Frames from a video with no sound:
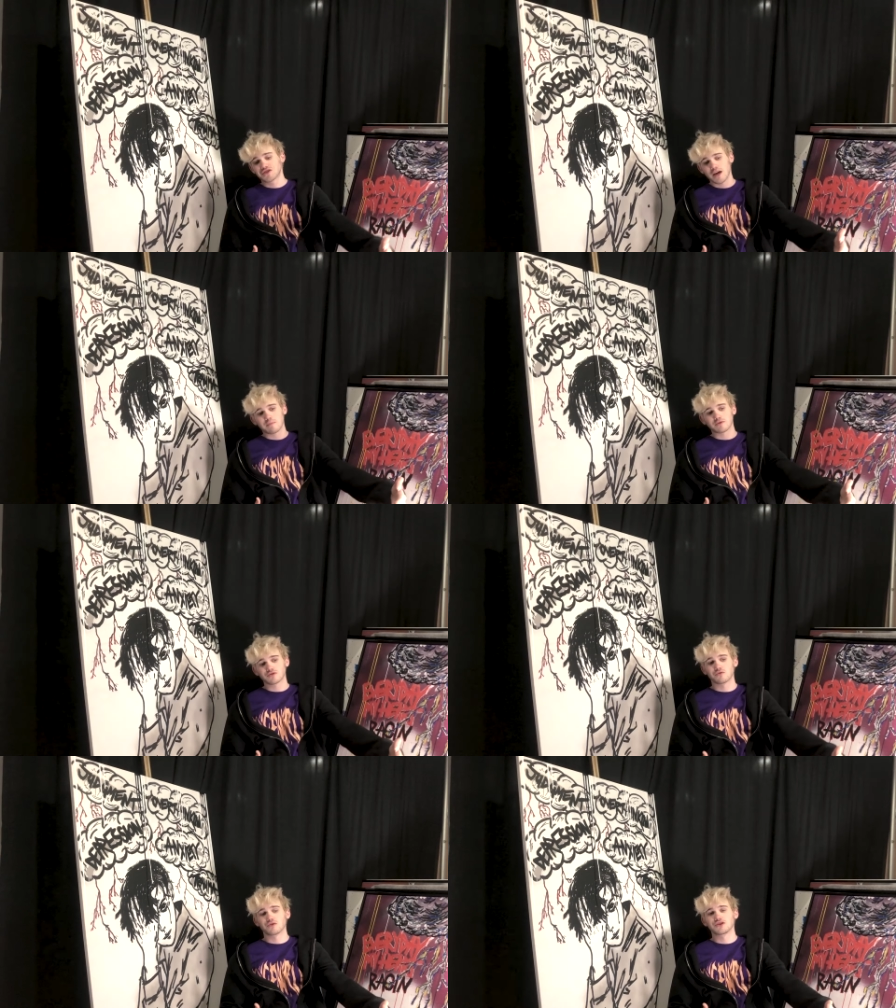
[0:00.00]
step
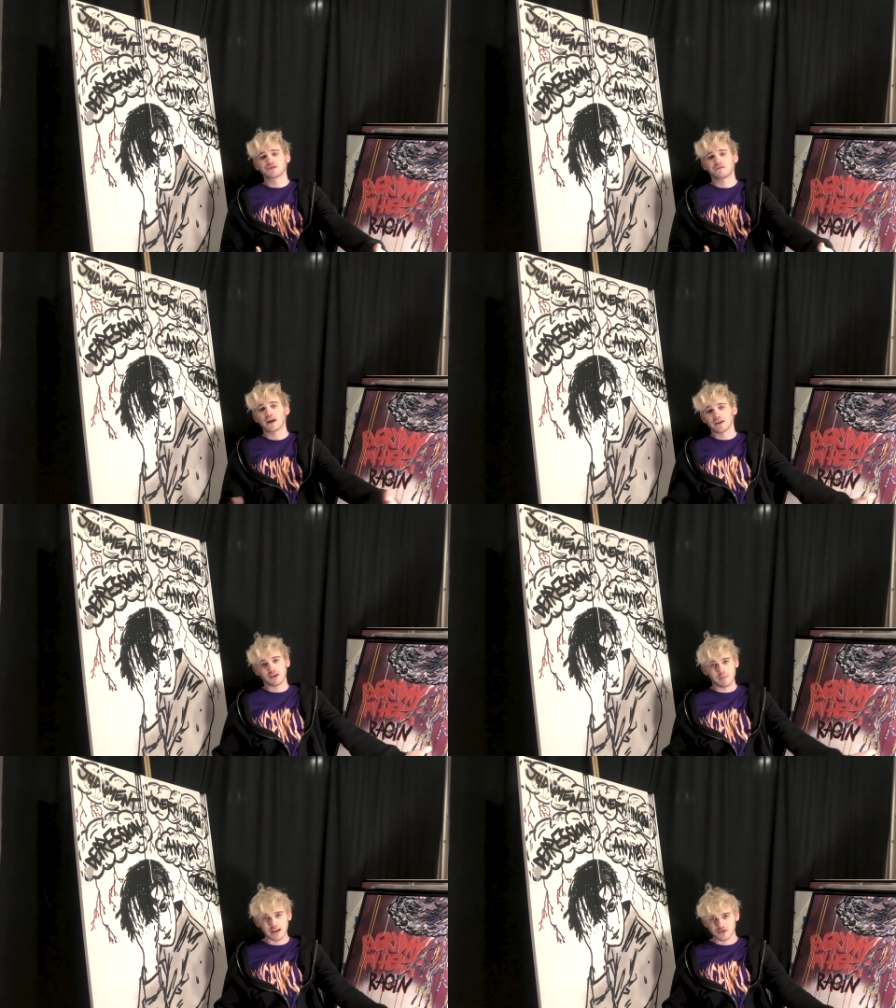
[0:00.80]
towards fighting
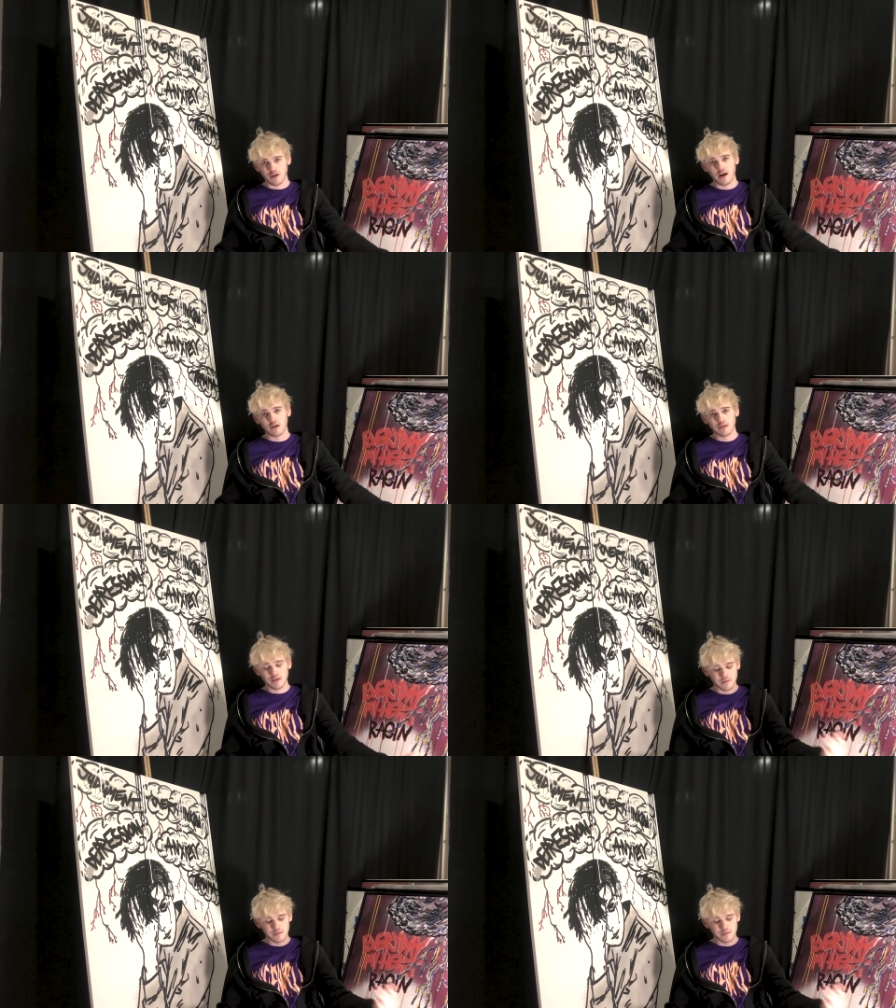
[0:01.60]
your mental health.